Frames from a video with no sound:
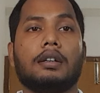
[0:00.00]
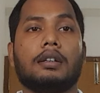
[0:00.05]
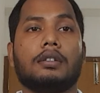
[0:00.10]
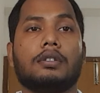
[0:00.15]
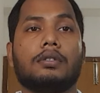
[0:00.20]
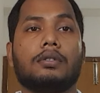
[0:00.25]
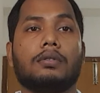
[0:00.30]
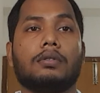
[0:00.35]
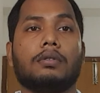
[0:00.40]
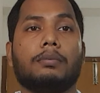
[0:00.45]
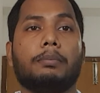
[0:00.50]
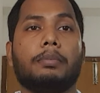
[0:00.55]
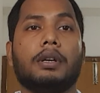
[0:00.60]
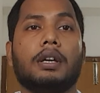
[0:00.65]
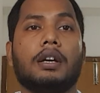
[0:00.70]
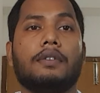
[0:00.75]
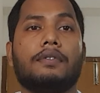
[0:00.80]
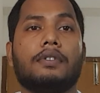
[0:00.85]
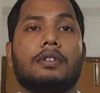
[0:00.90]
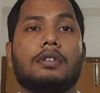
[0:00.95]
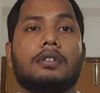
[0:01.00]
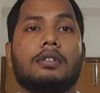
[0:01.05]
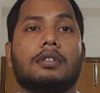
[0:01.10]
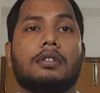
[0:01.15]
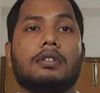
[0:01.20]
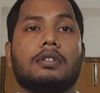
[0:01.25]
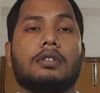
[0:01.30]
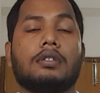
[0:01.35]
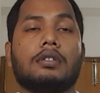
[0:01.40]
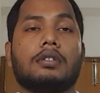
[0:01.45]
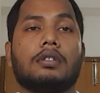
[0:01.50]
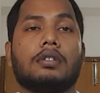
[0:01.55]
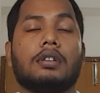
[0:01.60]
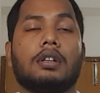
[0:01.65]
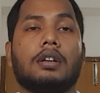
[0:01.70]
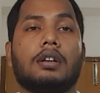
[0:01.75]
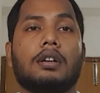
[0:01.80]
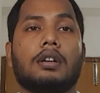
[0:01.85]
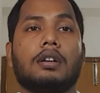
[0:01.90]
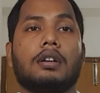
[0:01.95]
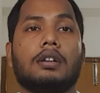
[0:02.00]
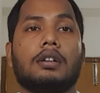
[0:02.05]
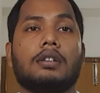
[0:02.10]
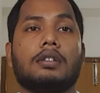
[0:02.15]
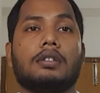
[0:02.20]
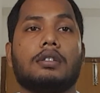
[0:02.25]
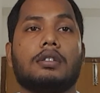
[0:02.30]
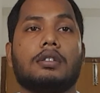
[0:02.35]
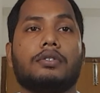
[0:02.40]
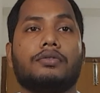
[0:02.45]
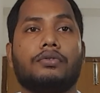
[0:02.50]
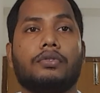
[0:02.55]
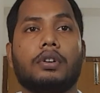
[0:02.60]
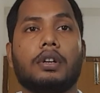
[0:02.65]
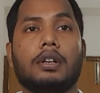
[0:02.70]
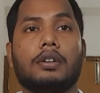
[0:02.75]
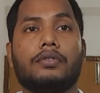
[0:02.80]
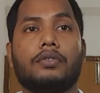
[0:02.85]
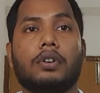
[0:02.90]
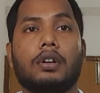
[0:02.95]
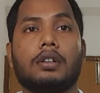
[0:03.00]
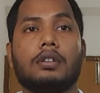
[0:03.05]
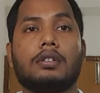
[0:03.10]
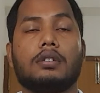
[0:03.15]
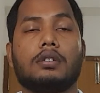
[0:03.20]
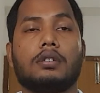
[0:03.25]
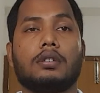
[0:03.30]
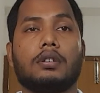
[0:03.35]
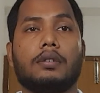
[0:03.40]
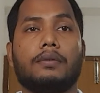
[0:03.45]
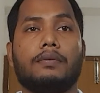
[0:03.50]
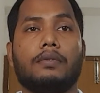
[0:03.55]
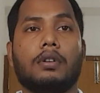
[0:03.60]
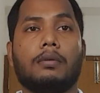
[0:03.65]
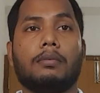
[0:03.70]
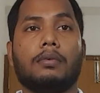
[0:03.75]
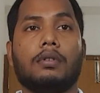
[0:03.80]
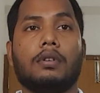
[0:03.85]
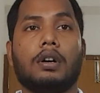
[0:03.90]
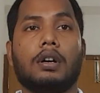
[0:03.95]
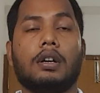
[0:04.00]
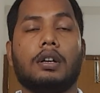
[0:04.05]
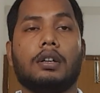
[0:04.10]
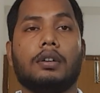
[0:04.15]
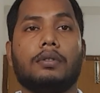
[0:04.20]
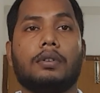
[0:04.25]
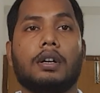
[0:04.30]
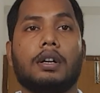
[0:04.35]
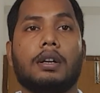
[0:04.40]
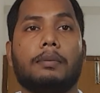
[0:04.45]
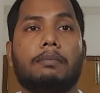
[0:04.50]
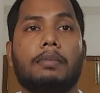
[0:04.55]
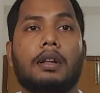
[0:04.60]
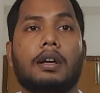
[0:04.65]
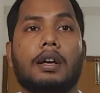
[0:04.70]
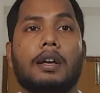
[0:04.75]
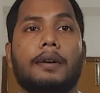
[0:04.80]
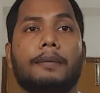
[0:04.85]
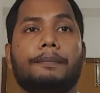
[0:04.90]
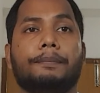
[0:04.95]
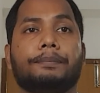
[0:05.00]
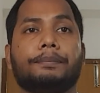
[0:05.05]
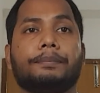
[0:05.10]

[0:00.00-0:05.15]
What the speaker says: So BFS, is three address from where you can apply